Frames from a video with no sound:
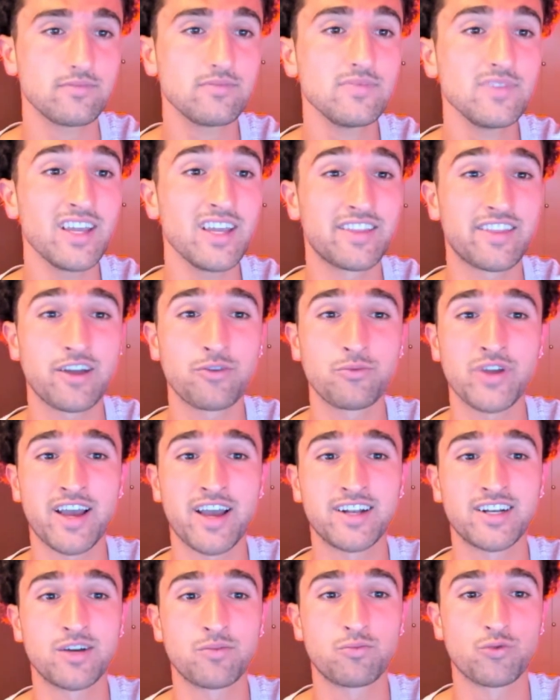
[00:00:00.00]
and then we
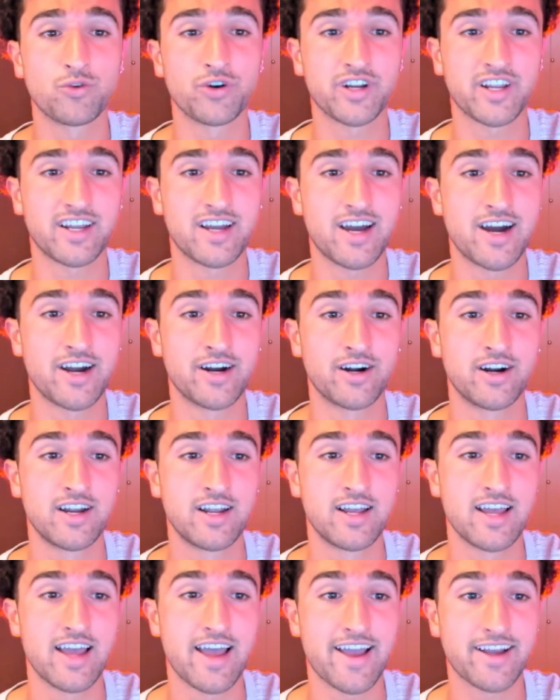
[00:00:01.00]
end up working higher.
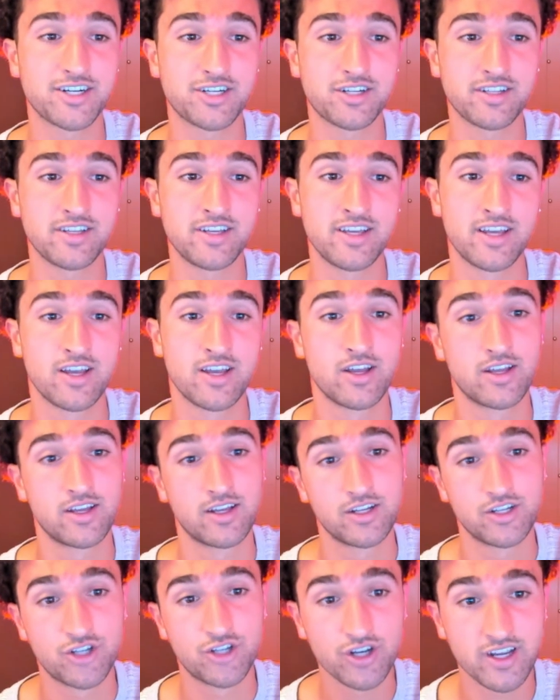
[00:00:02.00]
I actually
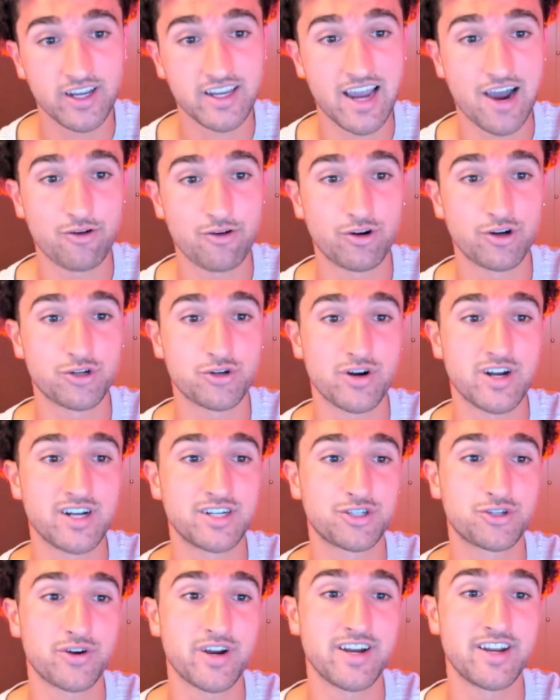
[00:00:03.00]
took a counter trend
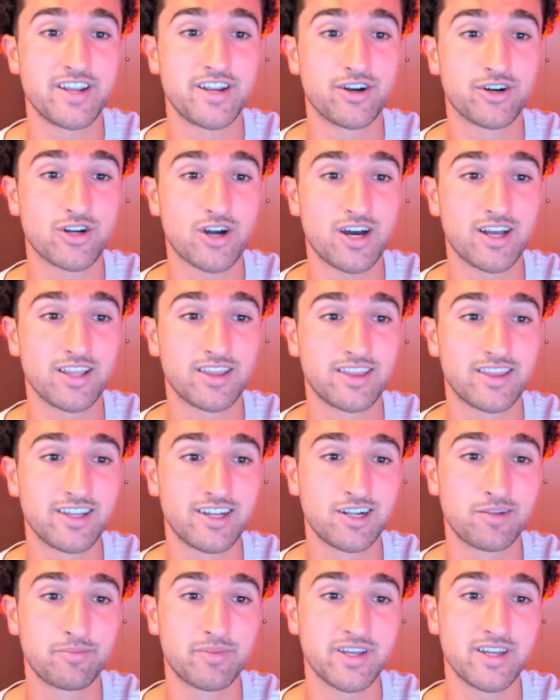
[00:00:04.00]
trade here, got a
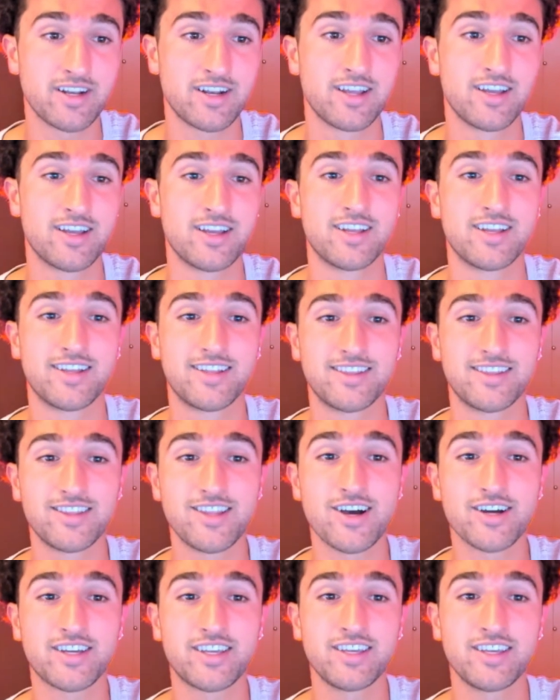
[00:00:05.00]
little bit
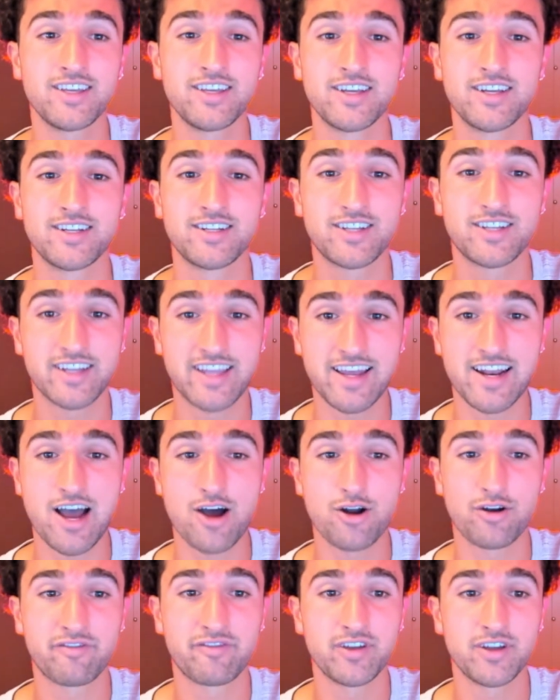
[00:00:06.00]
lucky to get
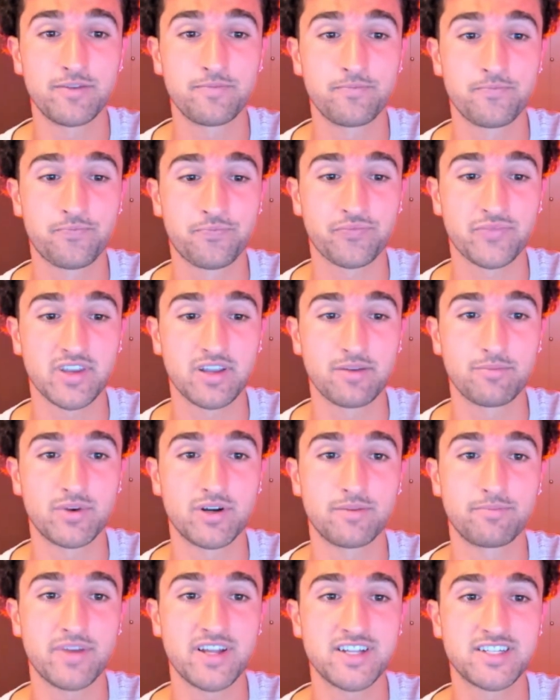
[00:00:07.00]
out of it.
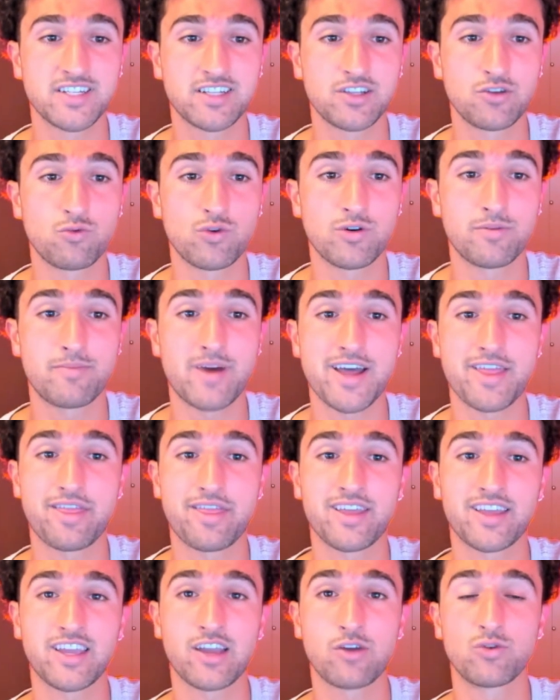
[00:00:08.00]
But basically what my
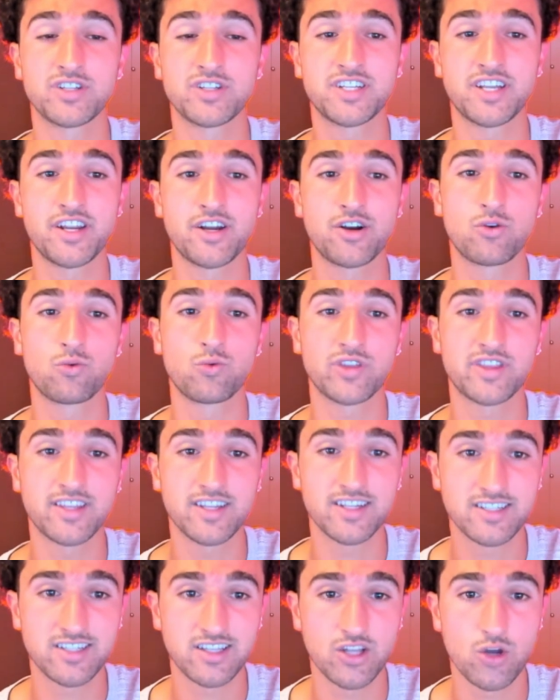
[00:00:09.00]
thinking was here with
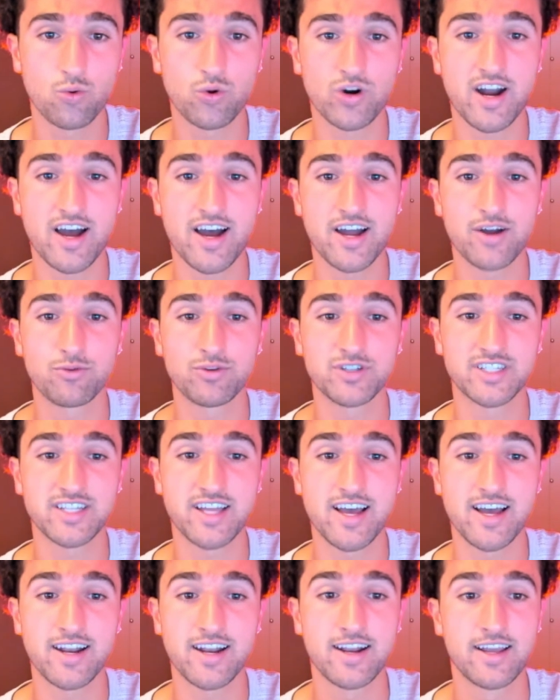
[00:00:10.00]
this lower high was
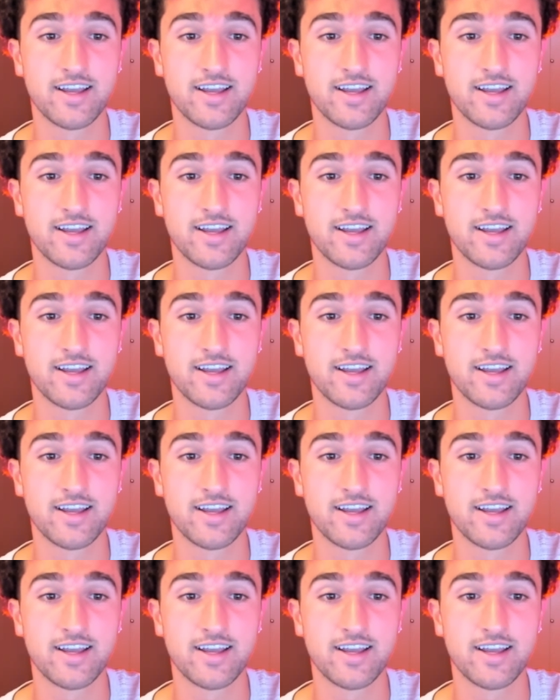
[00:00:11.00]
that,